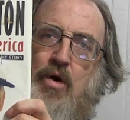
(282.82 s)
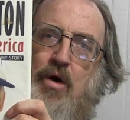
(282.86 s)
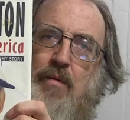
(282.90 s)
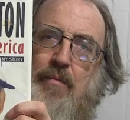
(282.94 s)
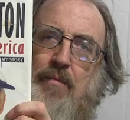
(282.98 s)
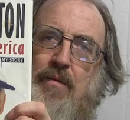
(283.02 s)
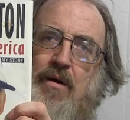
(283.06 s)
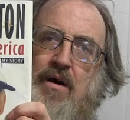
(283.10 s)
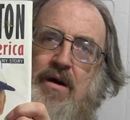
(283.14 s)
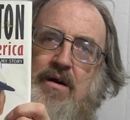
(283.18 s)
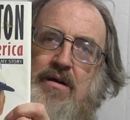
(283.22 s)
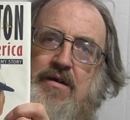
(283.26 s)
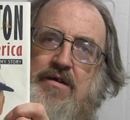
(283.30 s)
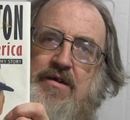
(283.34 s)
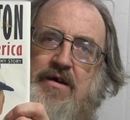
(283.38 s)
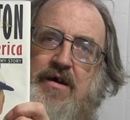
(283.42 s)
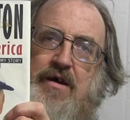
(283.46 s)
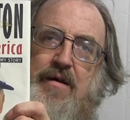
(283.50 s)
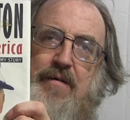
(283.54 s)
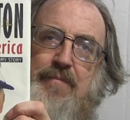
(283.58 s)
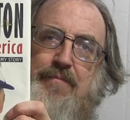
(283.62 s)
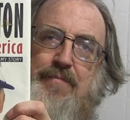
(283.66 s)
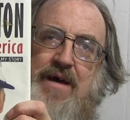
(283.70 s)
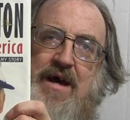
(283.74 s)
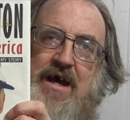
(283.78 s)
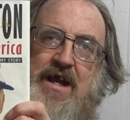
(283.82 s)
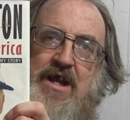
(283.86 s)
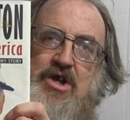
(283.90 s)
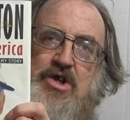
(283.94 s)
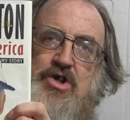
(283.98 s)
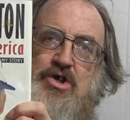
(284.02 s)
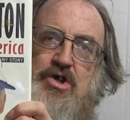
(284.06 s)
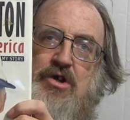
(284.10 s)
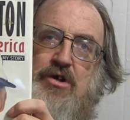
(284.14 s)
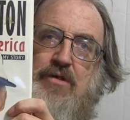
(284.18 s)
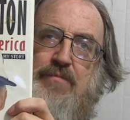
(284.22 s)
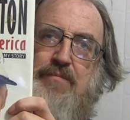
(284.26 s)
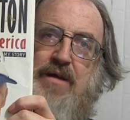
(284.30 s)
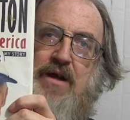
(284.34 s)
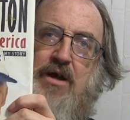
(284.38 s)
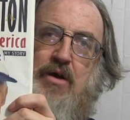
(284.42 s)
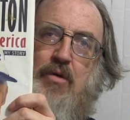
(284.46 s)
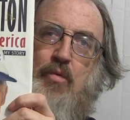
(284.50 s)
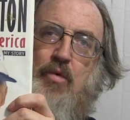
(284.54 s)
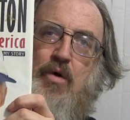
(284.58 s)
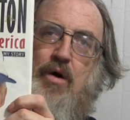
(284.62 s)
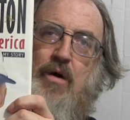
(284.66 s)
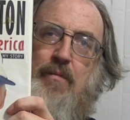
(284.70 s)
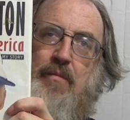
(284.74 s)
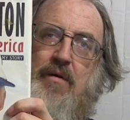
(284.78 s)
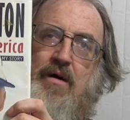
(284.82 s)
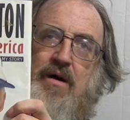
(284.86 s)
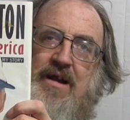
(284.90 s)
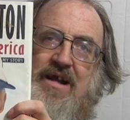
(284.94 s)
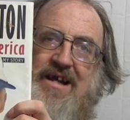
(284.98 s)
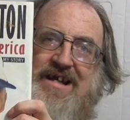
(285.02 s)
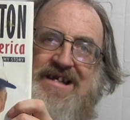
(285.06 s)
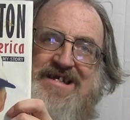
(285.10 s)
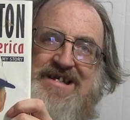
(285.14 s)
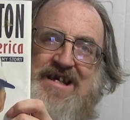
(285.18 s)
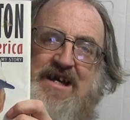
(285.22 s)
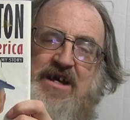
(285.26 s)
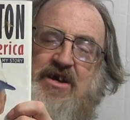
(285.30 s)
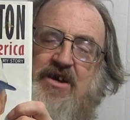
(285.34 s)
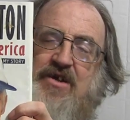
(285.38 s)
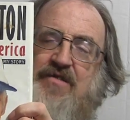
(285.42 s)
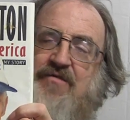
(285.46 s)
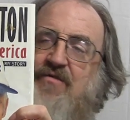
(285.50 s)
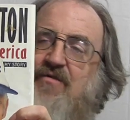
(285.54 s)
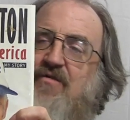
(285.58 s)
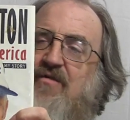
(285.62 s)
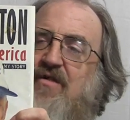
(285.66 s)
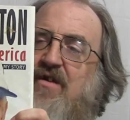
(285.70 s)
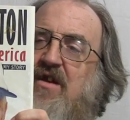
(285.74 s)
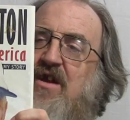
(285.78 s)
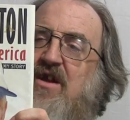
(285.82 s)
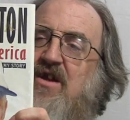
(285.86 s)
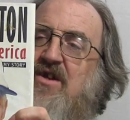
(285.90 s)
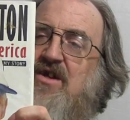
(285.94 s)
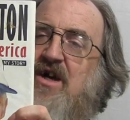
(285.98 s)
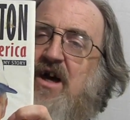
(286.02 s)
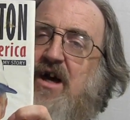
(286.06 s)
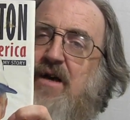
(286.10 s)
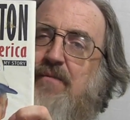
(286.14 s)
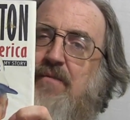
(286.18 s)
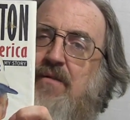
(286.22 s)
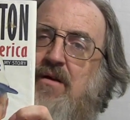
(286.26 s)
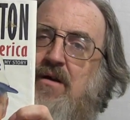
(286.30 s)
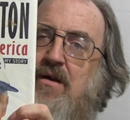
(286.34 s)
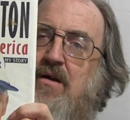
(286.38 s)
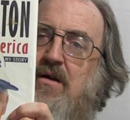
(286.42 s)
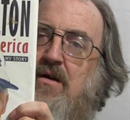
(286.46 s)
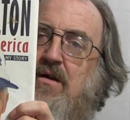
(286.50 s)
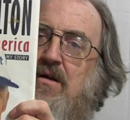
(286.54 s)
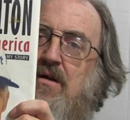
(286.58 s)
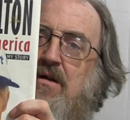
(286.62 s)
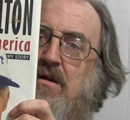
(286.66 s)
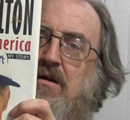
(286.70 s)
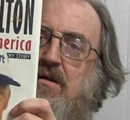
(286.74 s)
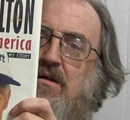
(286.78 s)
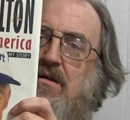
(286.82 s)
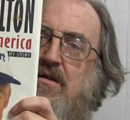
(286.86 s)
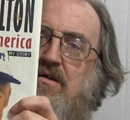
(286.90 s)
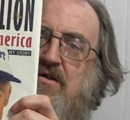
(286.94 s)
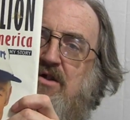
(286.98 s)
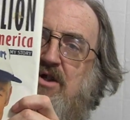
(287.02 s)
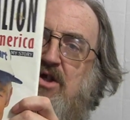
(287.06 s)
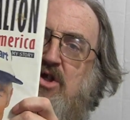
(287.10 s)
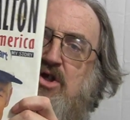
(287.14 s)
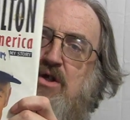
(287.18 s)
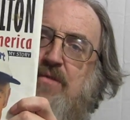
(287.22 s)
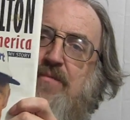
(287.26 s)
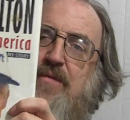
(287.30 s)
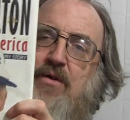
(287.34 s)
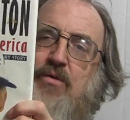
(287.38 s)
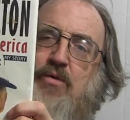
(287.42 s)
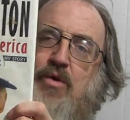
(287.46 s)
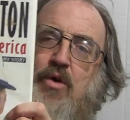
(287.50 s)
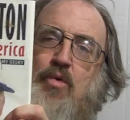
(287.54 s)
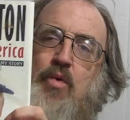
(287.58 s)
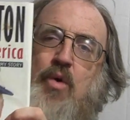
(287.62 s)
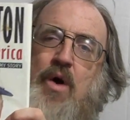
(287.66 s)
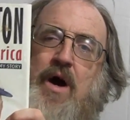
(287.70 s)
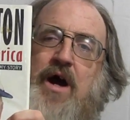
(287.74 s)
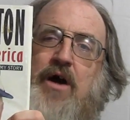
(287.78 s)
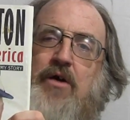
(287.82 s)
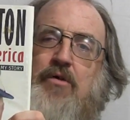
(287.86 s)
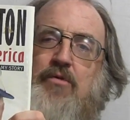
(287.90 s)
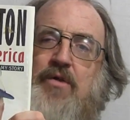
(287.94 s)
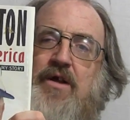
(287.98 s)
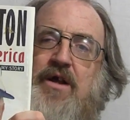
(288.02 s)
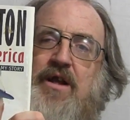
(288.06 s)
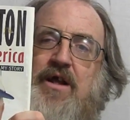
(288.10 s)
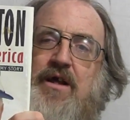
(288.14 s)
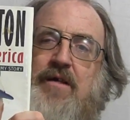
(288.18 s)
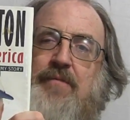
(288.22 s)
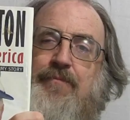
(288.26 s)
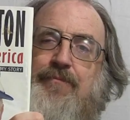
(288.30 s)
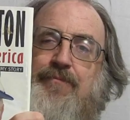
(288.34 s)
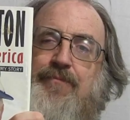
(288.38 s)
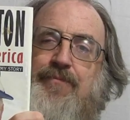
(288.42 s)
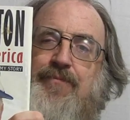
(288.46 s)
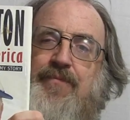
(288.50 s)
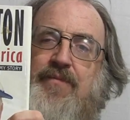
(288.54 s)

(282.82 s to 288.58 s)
a Walmart uh, manager, being a Walmart executive of any type, this should be required reading.